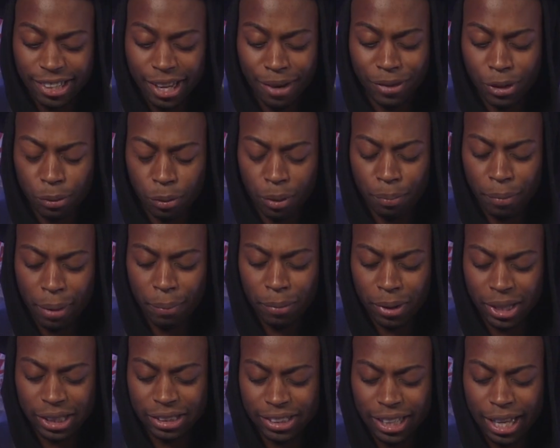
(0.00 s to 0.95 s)
never
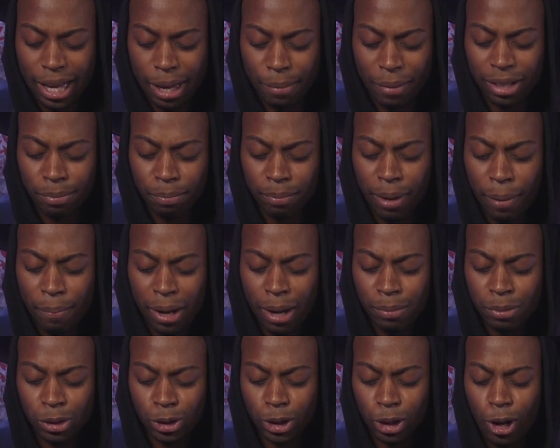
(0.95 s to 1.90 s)
remember his name. I, my
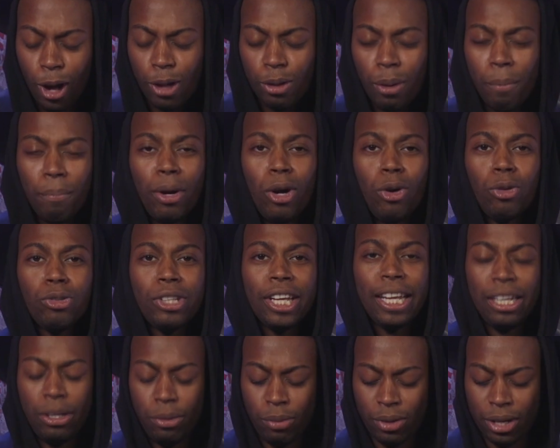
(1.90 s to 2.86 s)
mom used to call him Bone
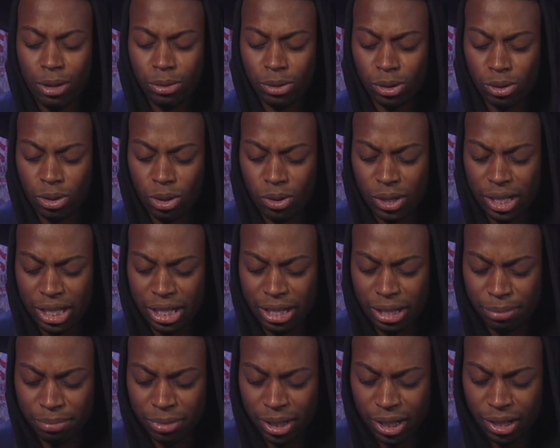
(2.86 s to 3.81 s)
Daddy when I was growing
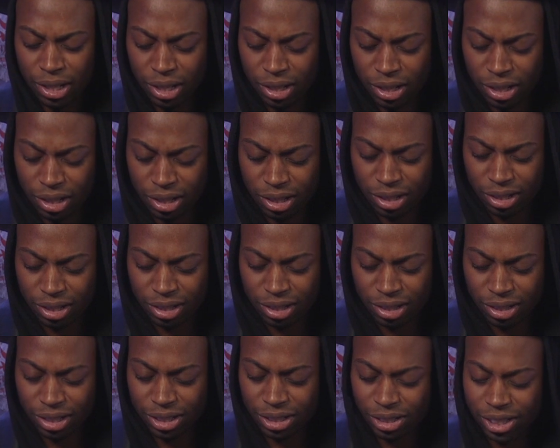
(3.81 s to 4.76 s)
up. That's Jack
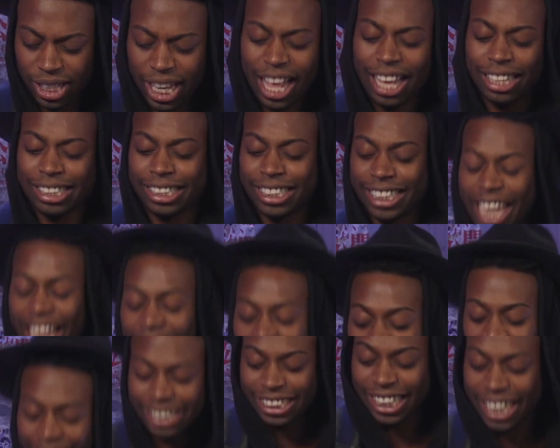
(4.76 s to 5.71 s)
Skellington. Jack
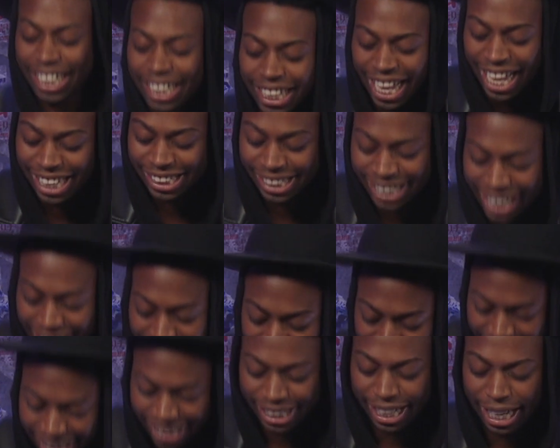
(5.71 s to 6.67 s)
Skellington. Yes, that's his